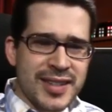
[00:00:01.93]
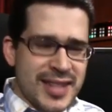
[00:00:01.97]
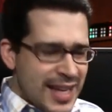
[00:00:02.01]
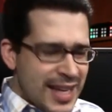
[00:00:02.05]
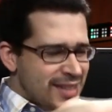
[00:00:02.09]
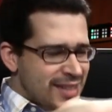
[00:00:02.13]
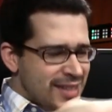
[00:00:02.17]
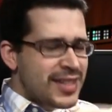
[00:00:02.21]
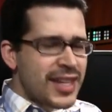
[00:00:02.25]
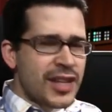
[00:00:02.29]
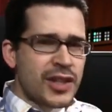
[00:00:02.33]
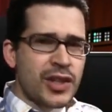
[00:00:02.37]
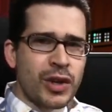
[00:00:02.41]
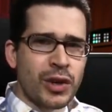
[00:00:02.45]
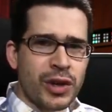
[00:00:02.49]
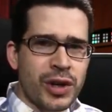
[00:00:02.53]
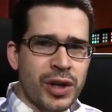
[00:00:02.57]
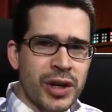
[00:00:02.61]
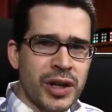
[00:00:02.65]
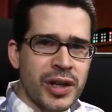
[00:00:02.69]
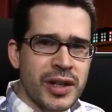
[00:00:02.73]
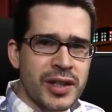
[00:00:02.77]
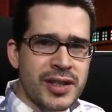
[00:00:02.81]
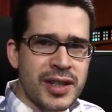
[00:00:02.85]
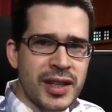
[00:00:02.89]
because that's digital
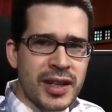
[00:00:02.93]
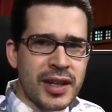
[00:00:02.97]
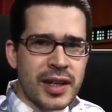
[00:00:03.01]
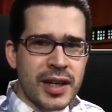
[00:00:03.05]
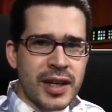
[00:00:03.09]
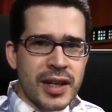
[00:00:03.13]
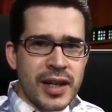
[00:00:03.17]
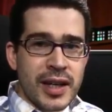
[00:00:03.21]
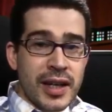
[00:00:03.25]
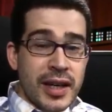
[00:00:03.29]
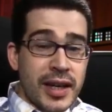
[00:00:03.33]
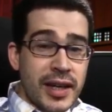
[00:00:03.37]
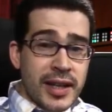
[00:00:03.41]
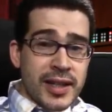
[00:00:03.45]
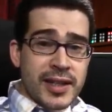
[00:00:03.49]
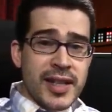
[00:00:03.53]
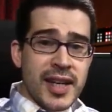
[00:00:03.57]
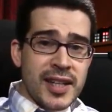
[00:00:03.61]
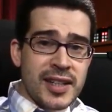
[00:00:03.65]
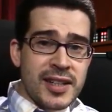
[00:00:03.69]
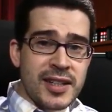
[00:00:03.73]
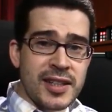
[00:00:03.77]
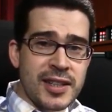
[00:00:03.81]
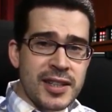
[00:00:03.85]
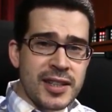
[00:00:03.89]
currency. It
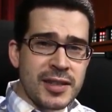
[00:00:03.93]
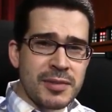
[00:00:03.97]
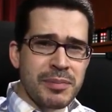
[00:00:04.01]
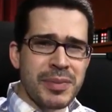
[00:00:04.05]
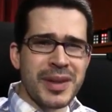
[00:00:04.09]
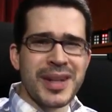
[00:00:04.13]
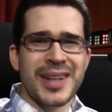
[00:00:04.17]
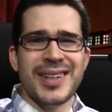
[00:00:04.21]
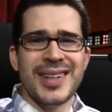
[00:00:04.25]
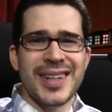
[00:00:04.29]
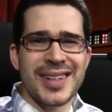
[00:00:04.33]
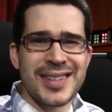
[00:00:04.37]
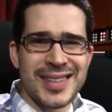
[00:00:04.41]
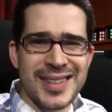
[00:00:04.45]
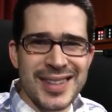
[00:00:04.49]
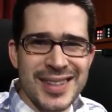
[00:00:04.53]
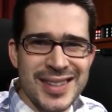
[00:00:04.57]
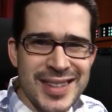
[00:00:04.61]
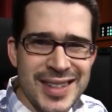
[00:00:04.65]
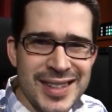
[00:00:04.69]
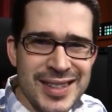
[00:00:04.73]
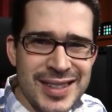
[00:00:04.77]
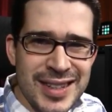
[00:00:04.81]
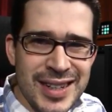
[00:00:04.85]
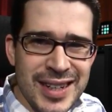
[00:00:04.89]
exists, but it doesn't
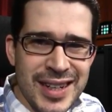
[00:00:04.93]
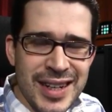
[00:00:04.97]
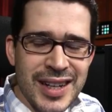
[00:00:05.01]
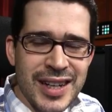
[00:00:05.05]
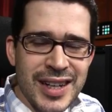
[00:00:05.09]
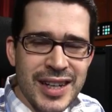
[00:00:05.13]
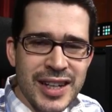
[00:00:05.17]
exist.